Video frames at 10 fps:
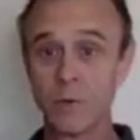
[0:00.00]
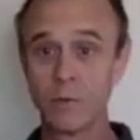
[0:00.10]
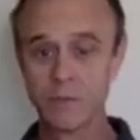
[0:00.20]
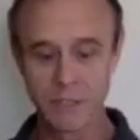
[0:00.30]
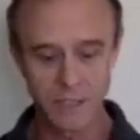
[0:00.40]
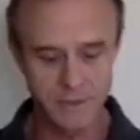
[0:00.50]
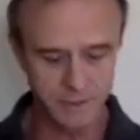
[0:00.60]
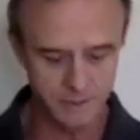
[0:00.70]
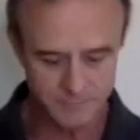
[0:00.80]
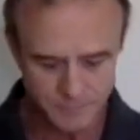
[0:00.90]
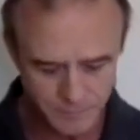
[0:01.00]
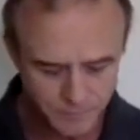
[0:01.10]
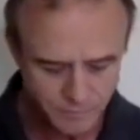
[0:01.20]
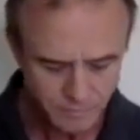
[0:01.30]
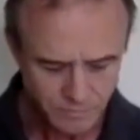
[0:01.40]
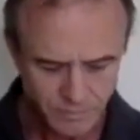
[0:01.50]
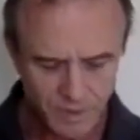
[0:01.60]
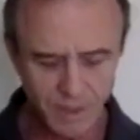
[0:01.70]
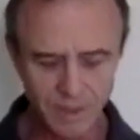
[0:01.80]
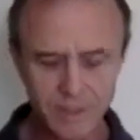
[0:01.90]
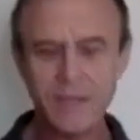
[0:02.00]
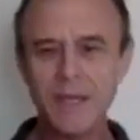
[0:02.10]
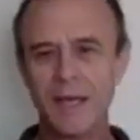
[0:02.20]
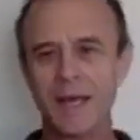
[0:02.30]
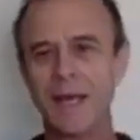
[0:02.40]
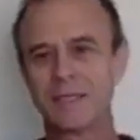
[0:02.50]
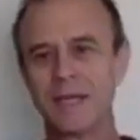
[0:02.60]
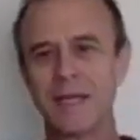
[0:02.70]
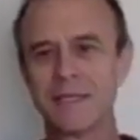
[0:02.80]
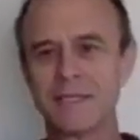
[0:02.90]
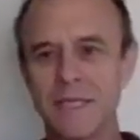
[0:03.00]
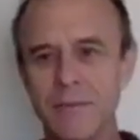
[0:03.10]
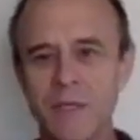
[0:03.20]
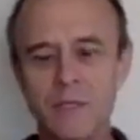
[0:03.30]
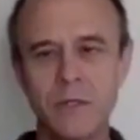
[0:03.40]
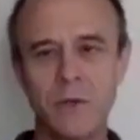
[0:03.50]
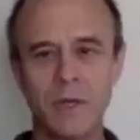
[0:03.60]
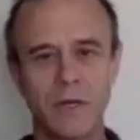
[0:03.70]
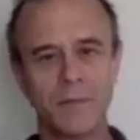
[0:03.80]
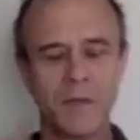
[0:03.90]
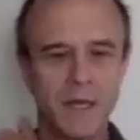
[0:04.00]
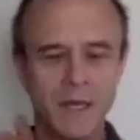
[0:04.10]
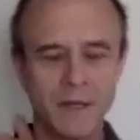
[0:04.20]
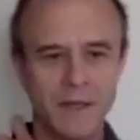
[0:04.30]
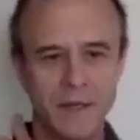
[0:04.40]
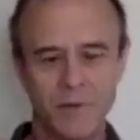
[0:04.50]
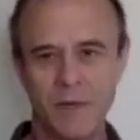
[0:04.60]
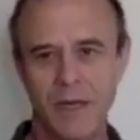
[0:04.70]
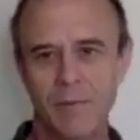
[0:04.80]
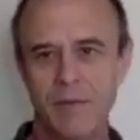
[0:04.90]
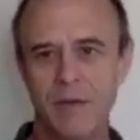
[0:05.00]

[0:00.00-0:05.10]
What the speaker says: was causing him. And I actually had the same issue. I had pain